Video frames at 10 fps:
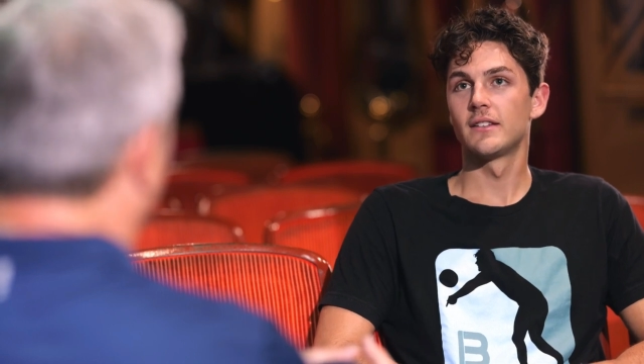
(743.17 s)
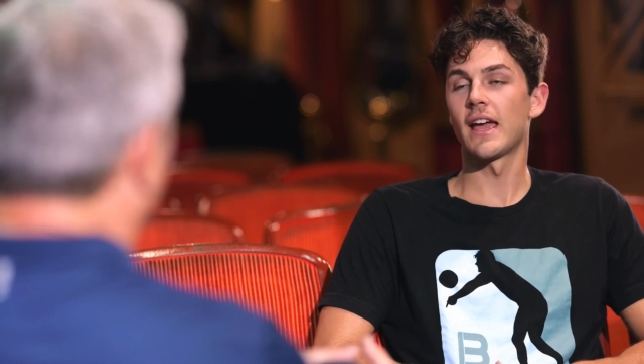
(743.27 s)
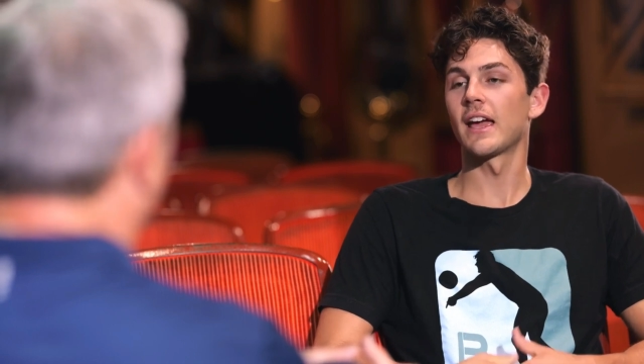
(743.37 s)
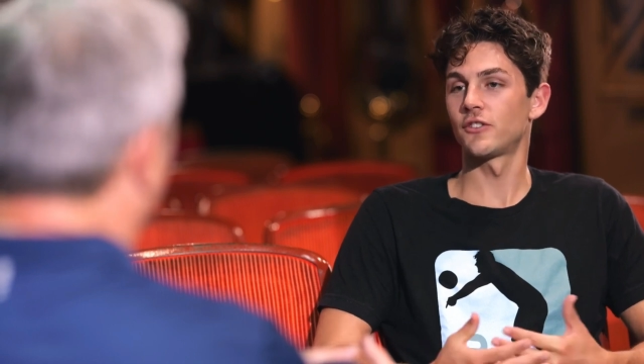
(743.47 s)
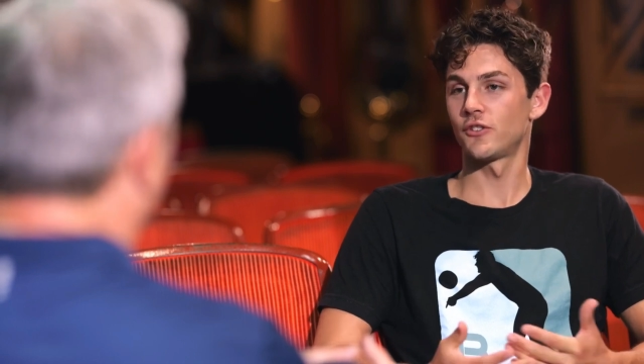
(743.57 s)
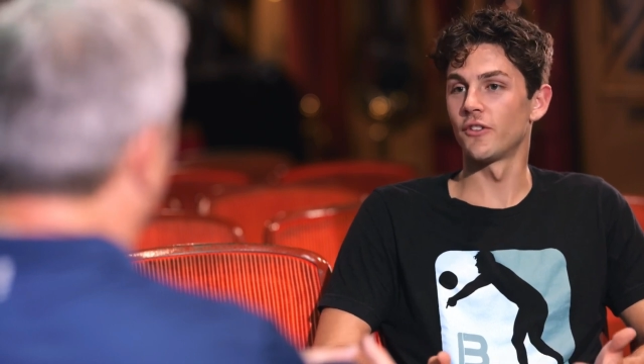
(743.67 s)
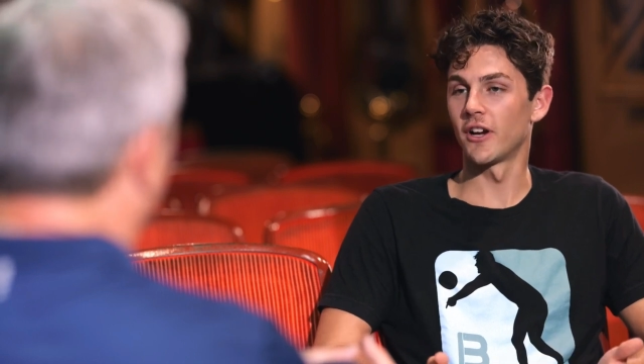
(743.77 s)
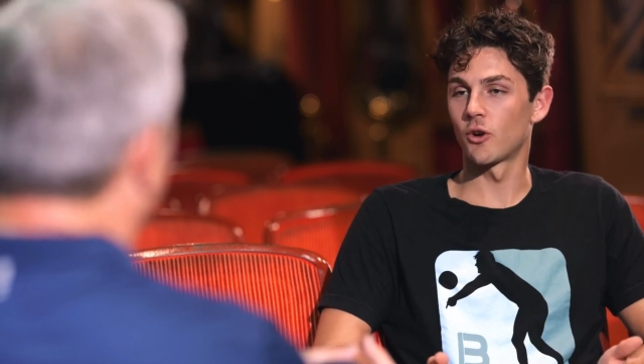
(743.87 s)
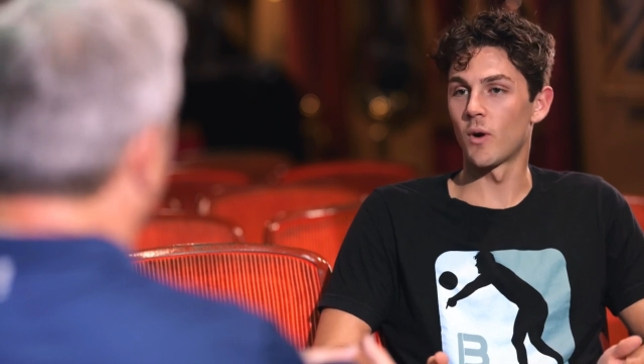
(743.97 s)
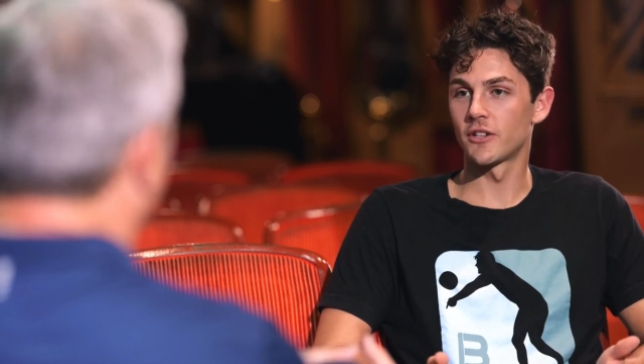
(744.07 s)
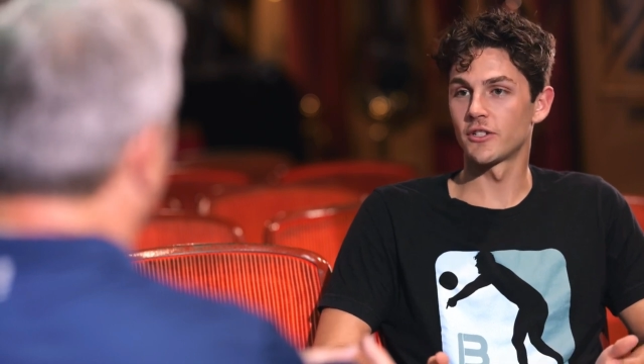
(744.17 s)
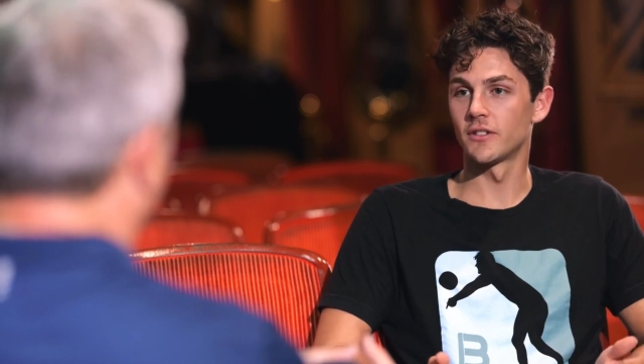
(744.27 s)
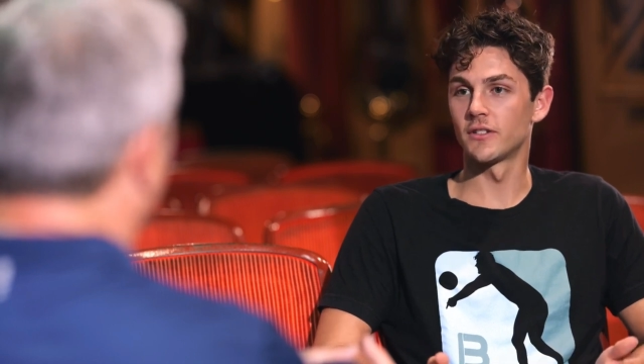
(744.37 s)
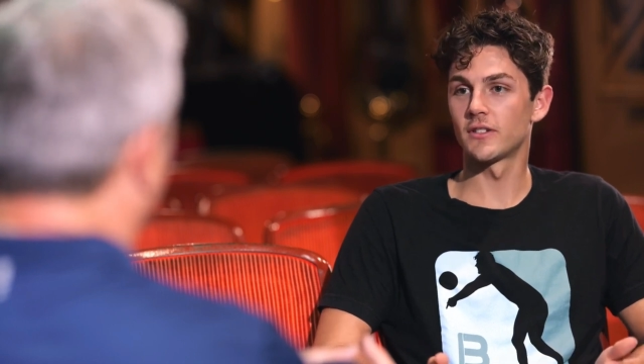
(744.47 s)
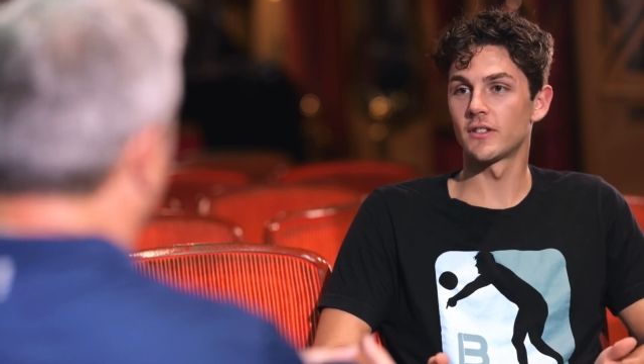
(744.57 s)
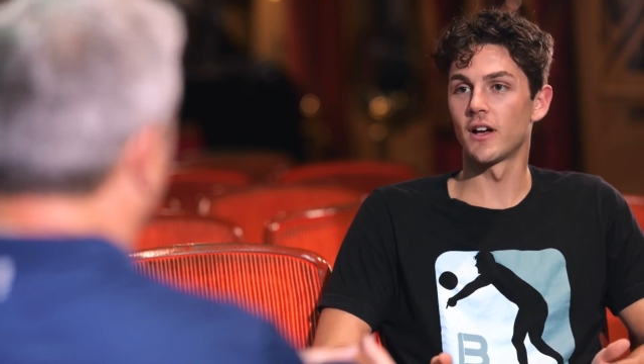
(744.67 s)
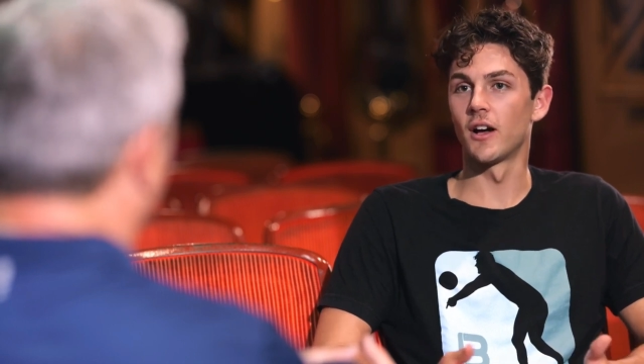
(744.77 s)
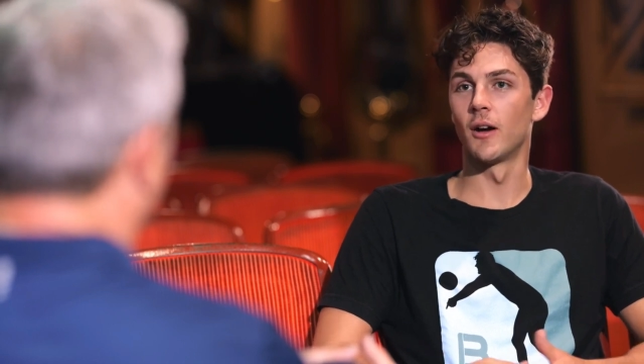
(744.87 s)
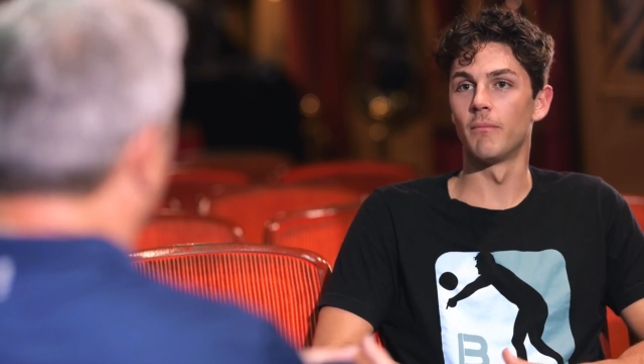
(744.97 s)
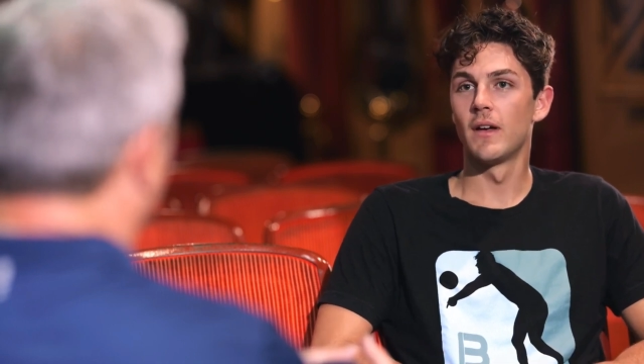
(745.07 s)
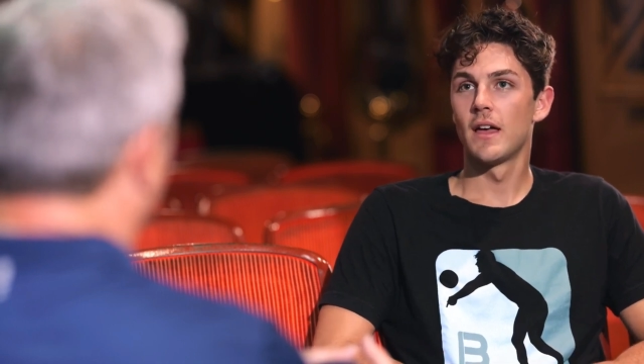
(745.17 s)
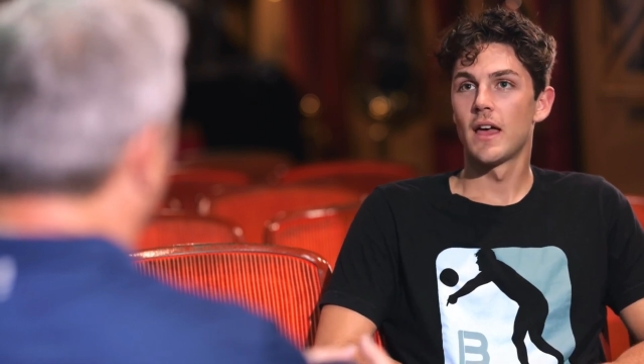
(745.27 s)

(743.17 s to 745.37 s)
to answer their questions, and